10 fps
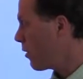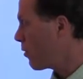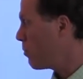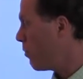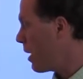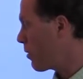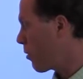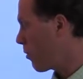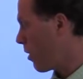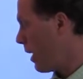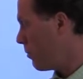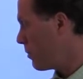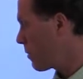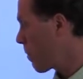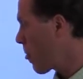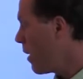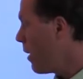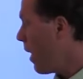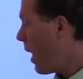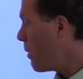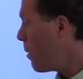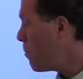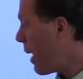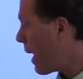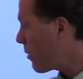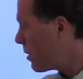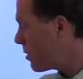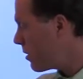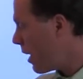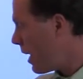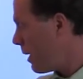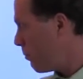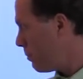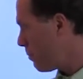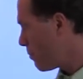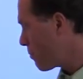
hundred micrograms. I'm about the same